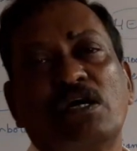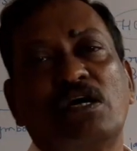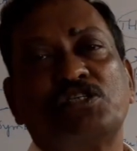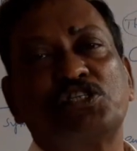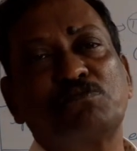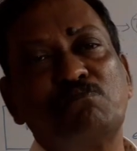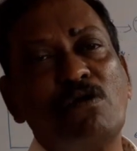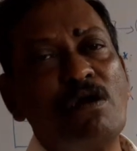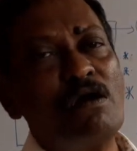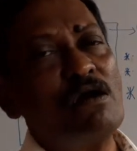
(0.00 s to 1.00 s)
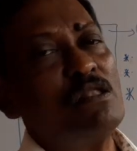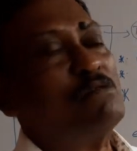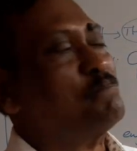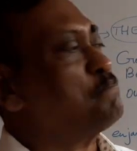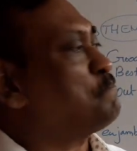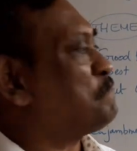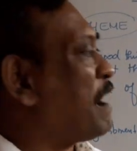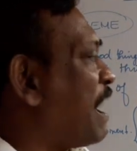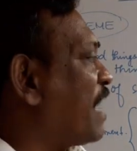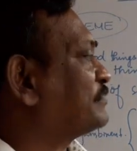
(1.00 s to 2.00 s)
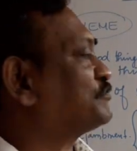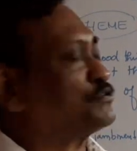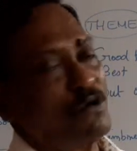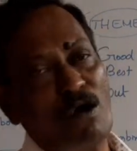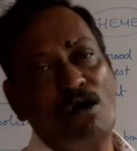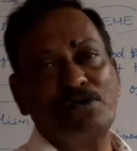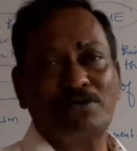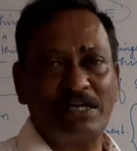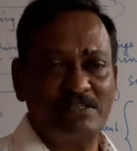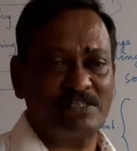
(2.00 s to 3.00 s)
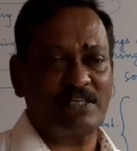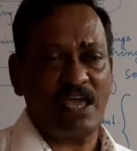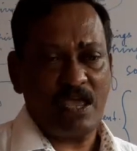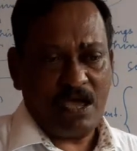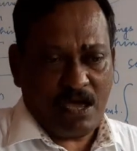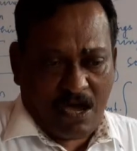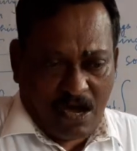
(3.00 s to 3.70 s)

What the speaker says: a small path, or you can say